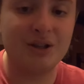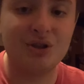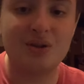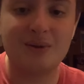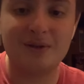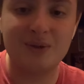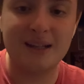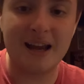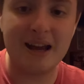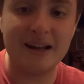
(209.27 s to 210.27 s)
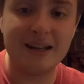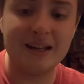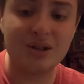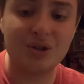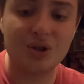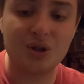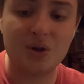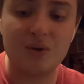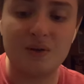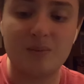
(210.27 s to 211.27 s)
issues 1 through 10, it
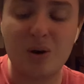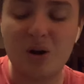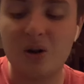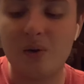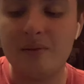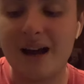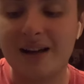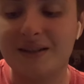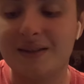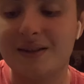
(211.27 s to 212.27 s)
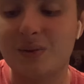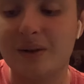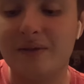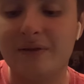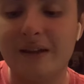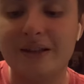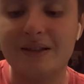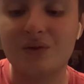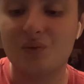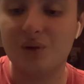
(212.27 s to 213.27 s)
shows Mark going back into the swing of things
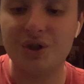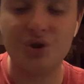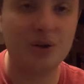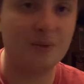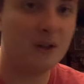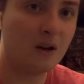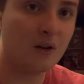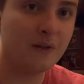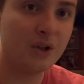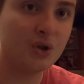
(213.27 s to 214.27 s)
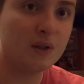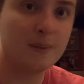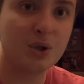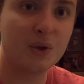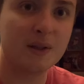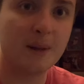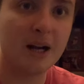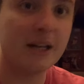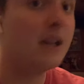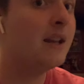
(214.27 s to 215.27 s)
and his relationship with the other Avengers, especially
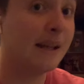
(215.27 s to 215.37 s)
Spidey.